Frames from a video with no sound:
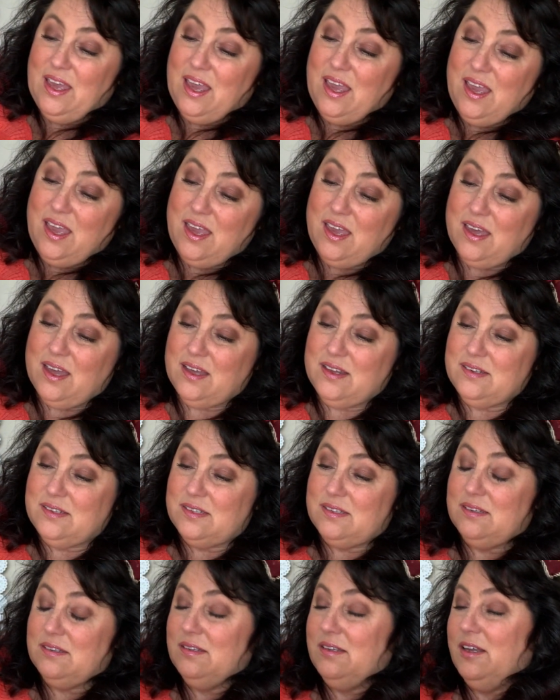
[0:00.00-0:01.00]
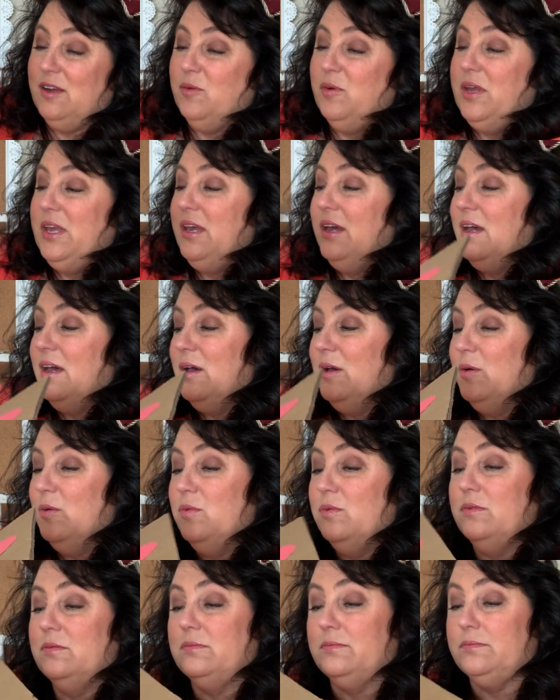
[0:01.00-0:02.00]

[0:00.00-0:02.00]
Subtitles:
And here we go.